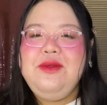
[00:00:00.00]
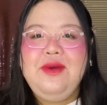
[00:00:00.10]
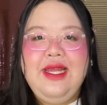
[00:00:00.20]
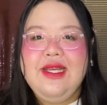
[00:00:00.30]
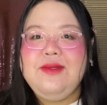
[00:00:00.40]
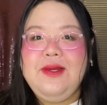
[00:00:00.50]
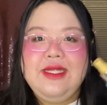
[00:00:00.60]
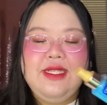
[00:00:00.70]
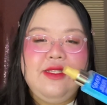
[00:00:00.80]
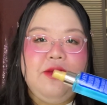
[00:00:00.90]
what I
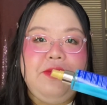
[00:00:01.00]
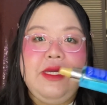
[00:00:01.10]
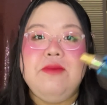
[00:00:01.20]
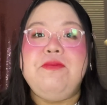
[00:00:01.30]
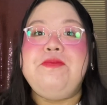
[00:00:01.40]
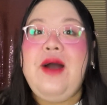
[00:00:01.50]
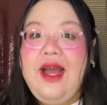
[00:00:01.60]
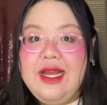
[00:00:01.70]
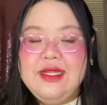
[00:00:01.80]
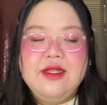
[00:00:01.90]
expected it to be,
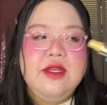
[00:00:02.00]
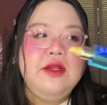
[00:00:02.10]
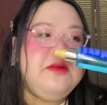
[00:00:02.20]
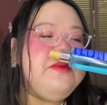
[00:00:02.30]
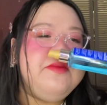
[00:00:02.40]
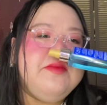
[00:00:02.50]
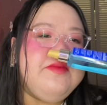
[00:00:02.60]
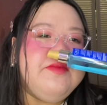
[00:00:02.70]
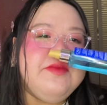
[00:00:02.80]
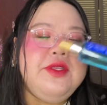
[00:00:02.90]
but
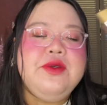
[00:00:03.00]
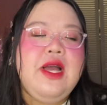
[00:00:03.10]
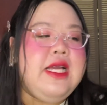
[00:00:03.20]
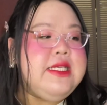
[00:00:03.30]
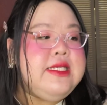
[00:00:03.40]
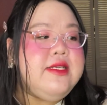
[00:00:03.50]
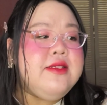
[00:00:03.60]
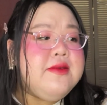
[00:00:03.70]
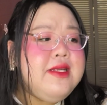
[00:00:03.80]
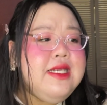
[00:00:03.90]
you guys,
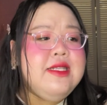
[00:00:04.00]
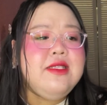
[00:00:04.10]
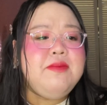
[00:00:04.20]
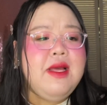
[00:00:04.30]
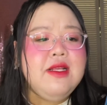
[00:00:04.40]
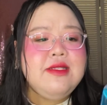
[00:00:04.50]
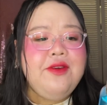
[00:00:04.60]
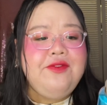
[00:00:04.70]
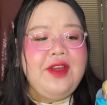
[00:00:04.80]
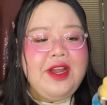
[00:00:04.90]
this one, it smells
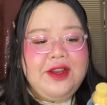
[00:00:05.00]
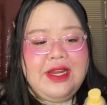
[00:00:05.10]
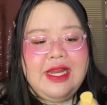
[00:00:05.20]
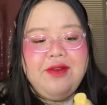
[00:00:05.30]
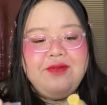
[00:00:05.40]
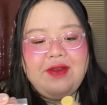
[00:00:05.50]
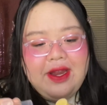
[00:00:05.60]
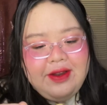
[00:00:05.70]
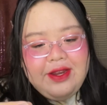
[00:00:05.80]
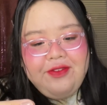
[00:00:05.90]
very,
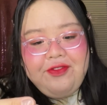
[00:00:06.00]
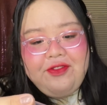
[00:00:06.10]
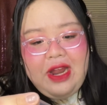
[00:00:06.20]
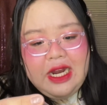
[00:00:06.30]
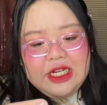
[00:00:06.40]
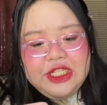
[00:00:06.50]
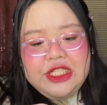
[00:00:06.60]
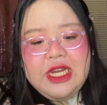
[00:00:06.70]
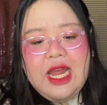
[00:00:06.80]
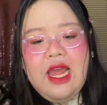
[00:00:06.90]
very
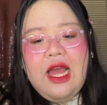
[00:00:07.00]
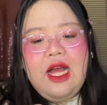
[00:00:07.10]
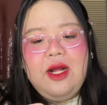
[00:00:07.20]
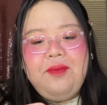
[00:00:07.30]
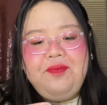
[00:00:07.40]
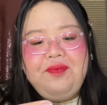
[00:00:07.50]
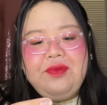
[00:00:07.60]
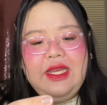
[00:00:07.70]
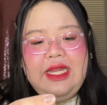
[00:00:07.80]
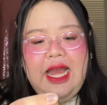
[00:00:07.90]
fresh.
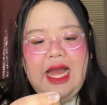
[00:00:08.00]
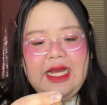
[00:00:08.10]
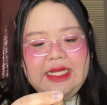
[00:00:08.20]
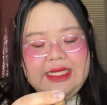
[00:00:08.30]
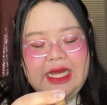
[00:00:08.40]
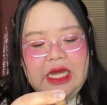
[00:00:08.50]
It has